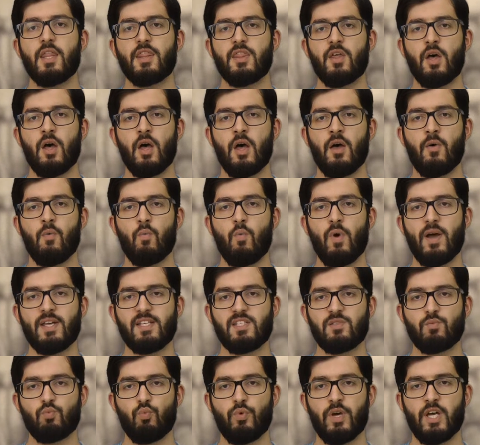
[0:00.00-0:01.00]
the
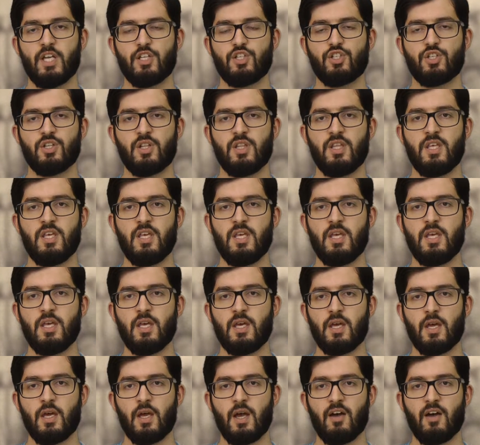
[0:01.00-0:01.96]
ways in which the